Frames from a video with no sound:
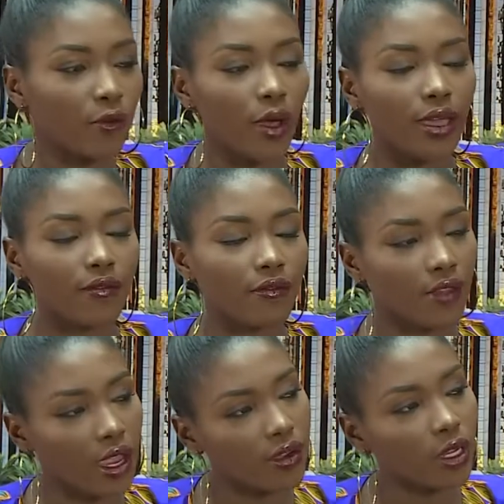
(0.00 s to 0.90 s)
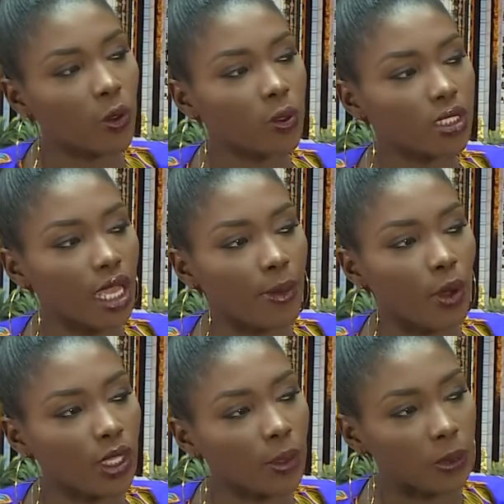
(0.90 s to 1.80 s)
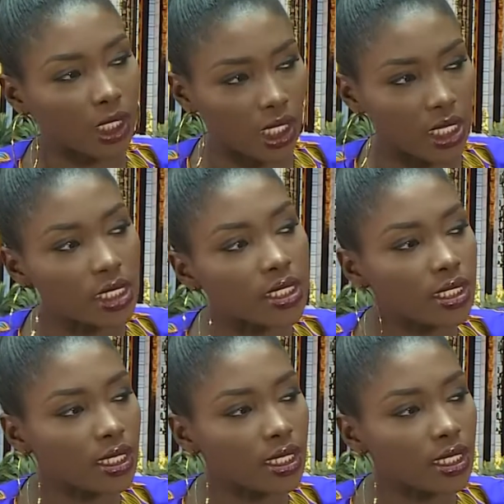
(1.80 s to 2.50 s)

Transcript: for a very long time, I'll keep the keys.